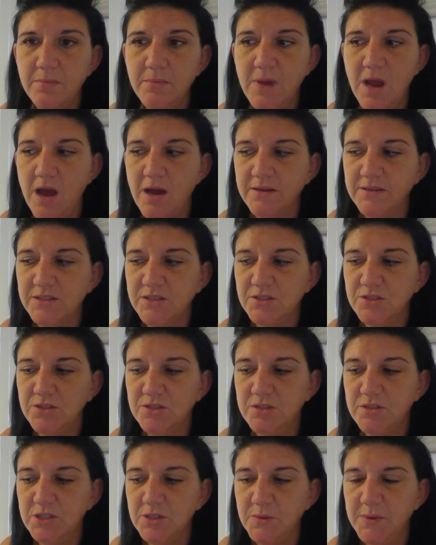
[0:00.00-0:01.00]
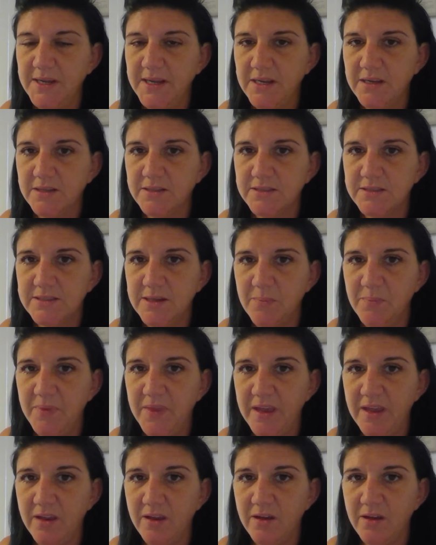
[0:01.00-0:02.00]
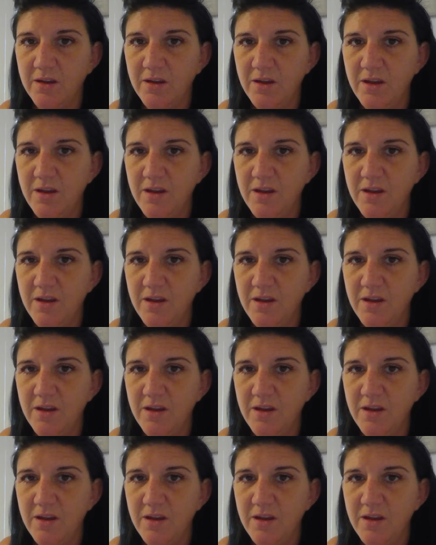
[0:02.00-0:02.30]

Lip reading: not doing something